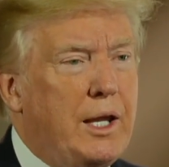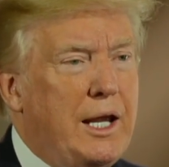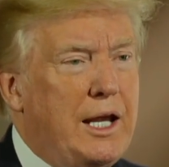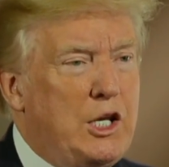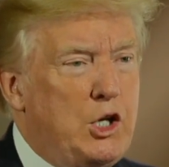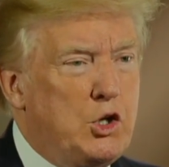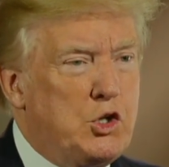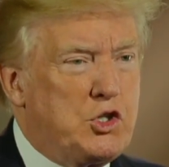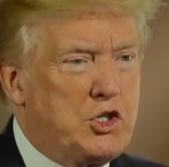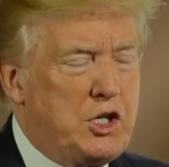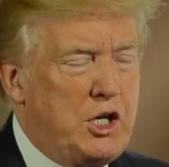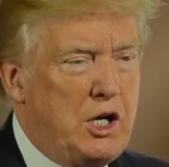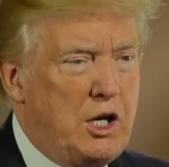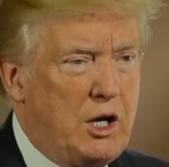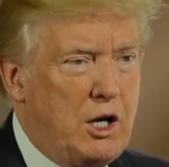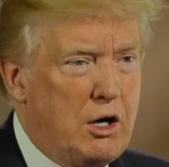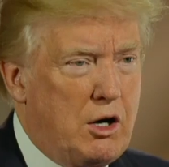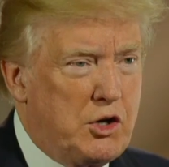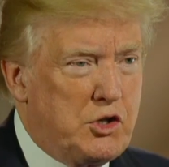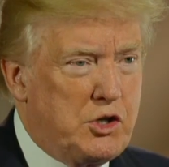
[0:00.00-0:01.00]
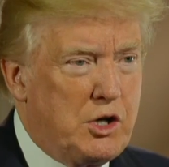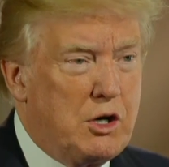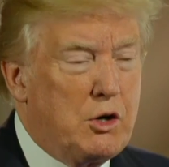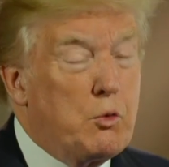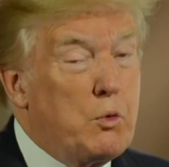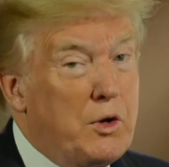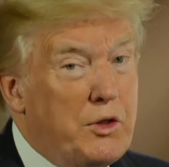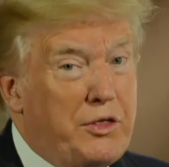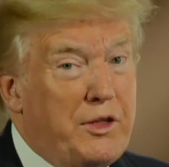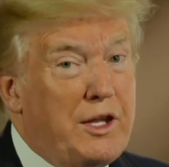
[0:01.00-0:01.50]
and you see in ours, you know,
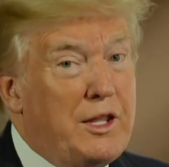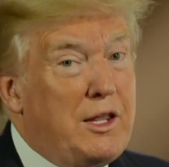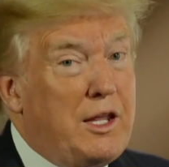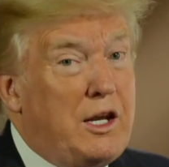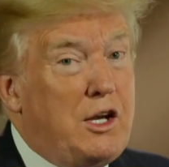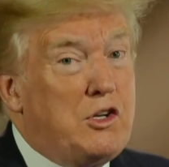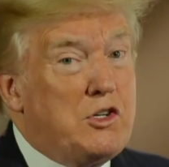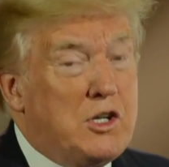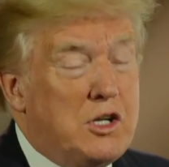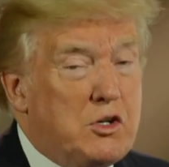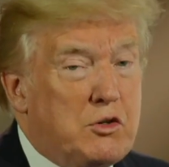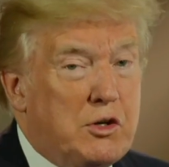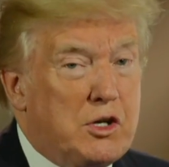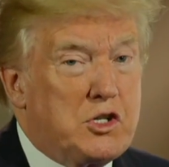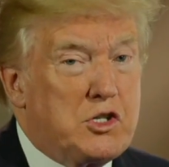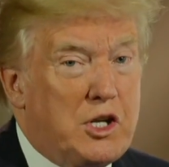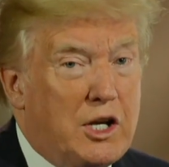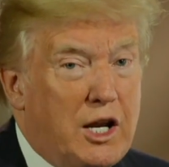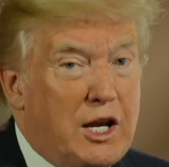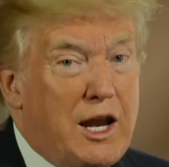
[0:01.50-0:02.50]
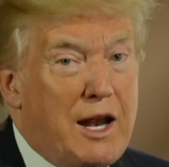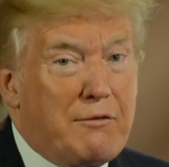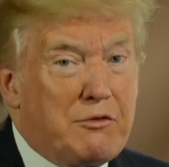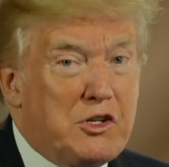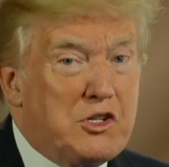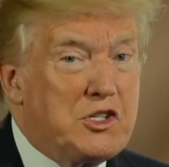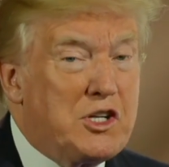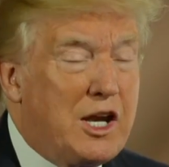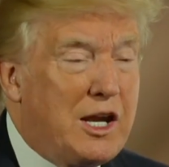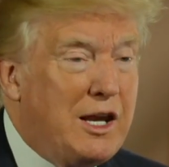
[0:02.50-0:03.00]
one thing that is interesting, and I have
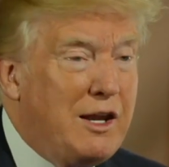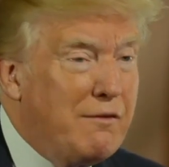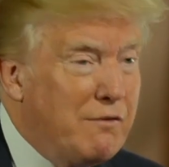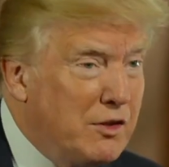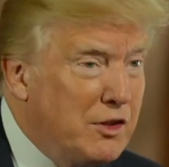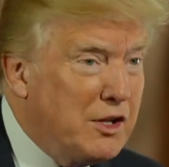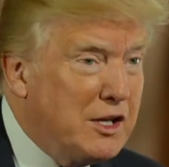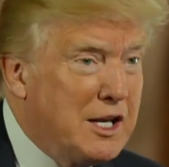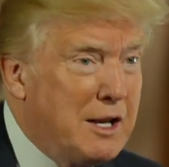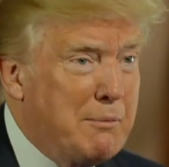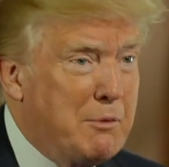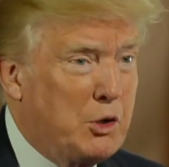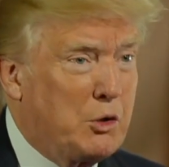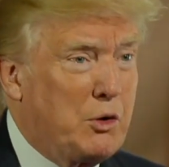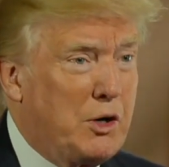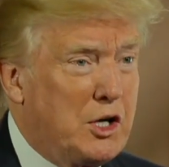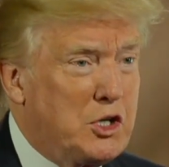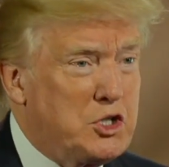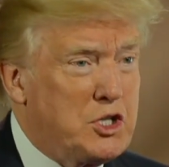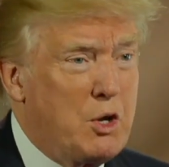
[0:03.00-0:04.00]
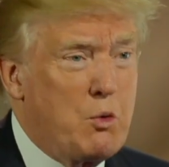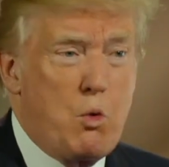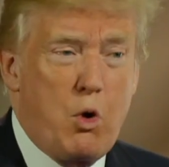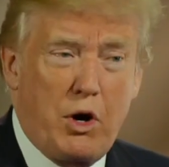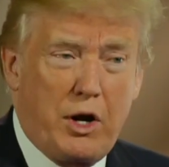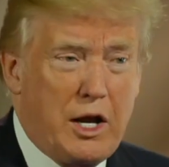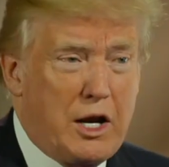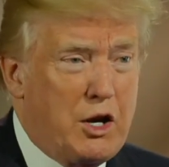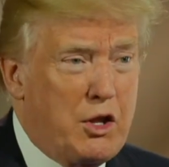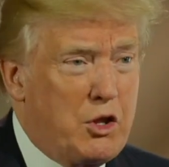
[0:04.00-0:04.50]
to say, even the Democrats, they
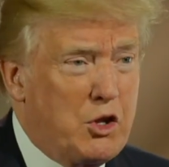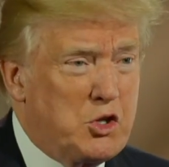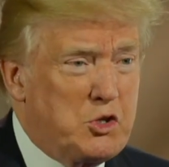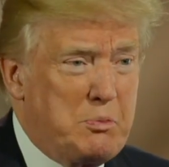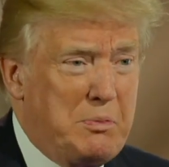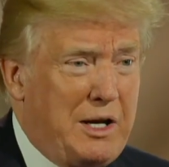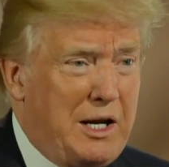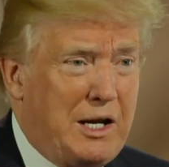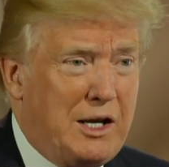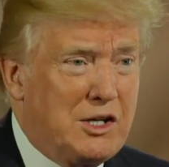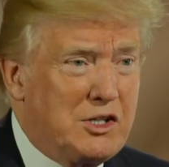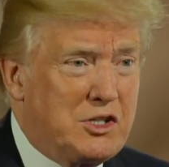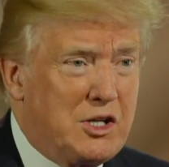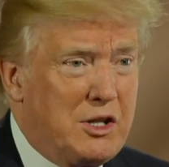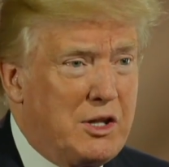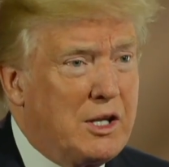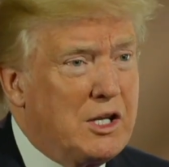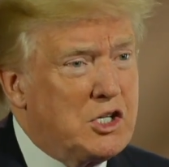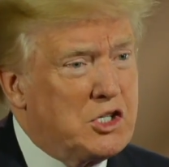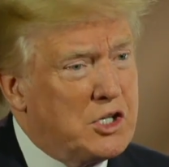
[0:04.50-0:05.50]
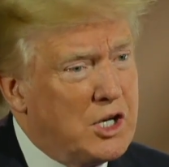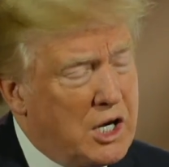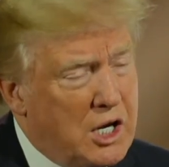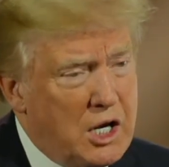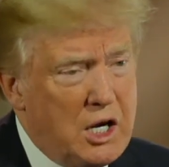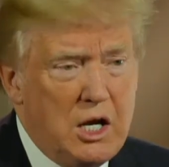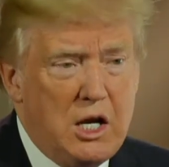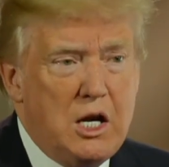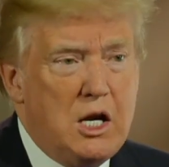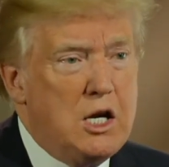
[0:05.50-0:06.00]
walk out of those meetings and they
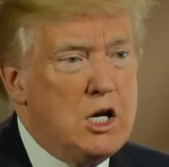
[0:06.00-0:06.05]
say,